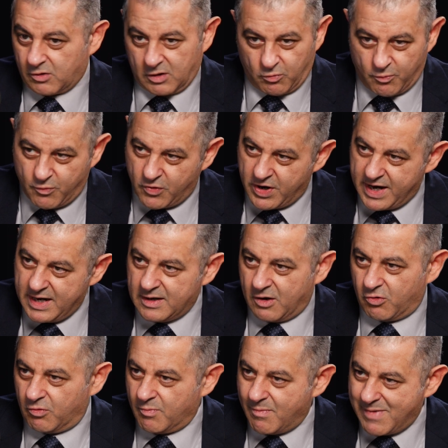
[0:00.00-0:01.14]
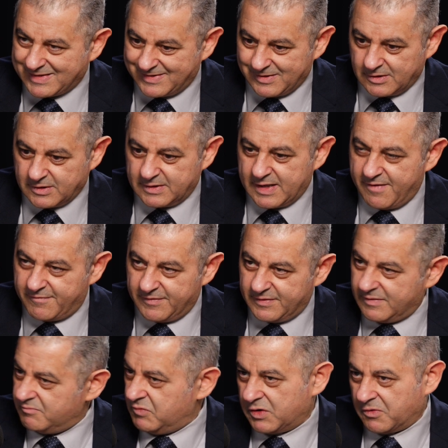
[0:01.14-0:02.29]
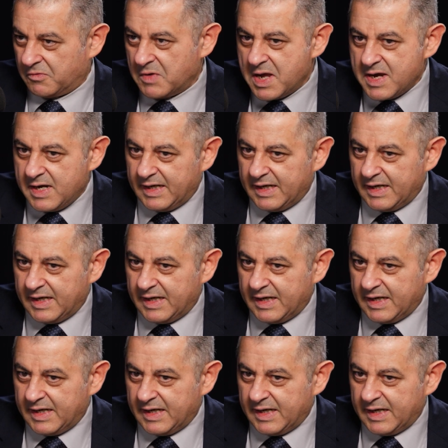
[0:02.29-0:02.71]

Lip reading: our brain, our muscles, everything.